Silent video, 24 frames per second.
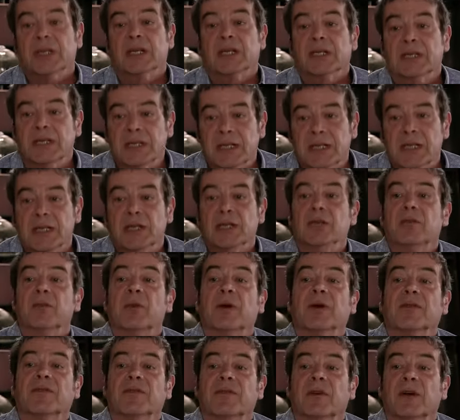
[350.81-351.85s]
continue
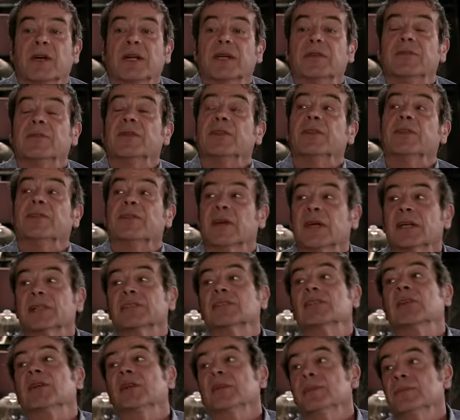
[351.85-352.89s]
my fight for the
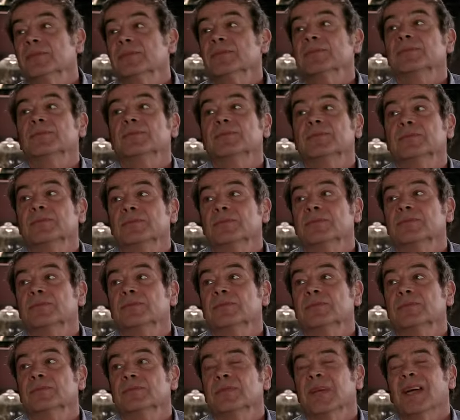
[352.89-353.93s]
factory.
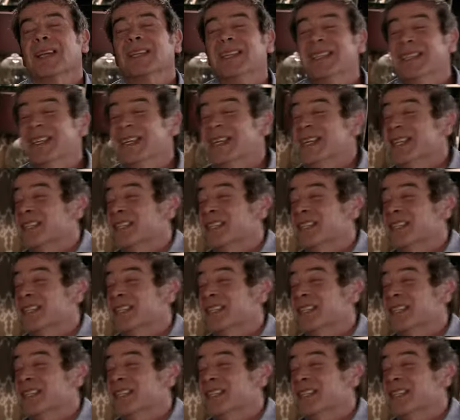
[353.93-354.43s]
I need